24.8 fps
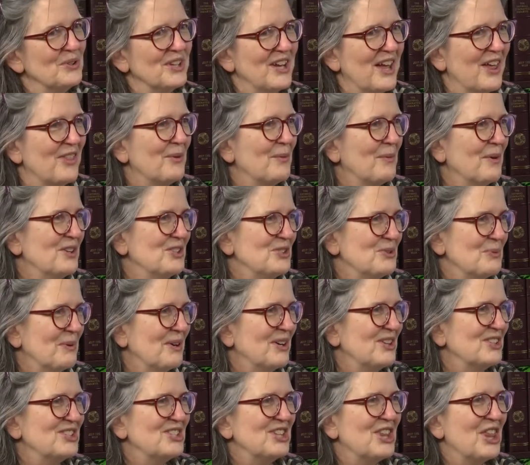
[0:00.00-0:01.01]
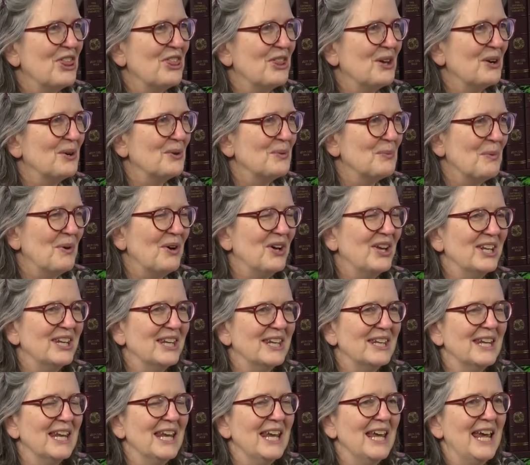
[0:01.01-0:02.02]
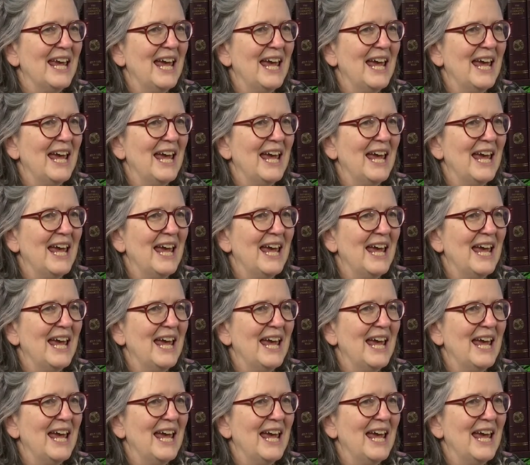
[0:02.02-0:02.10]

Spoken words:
and other ones where it's the third one,